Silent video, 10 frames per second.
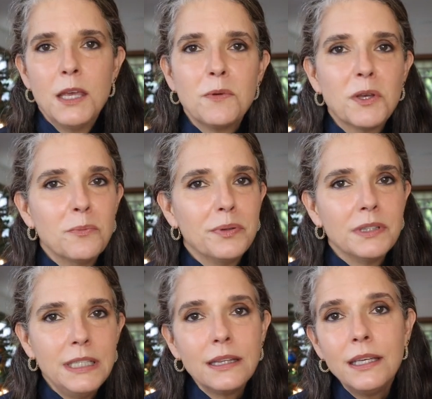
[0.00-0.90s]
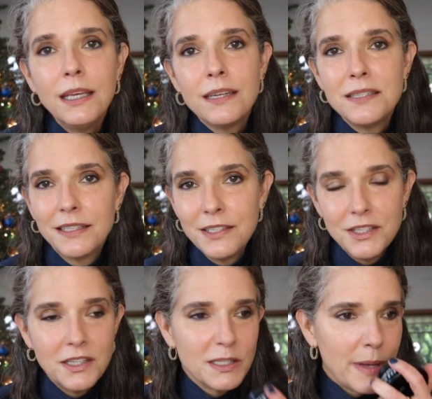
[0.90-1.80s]
I am completely addicted
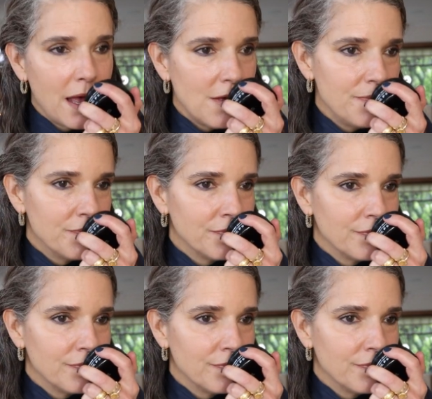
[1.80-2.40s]
to the smell.